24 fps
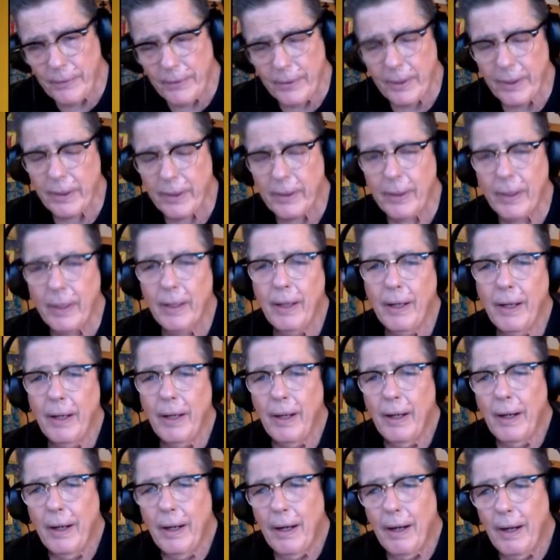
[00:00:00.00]
night
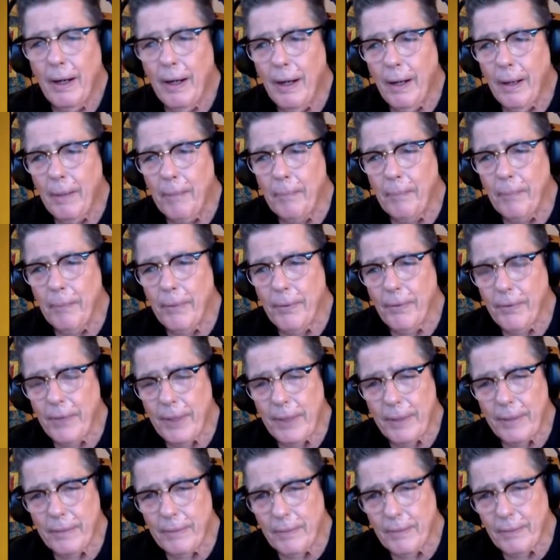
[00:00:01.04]
um,
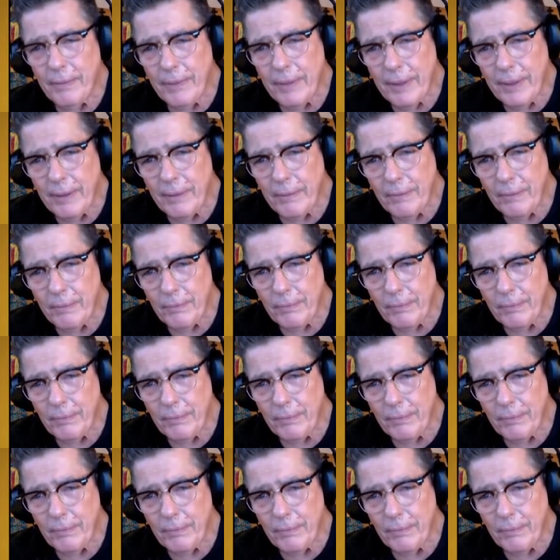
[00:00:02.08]
that, that,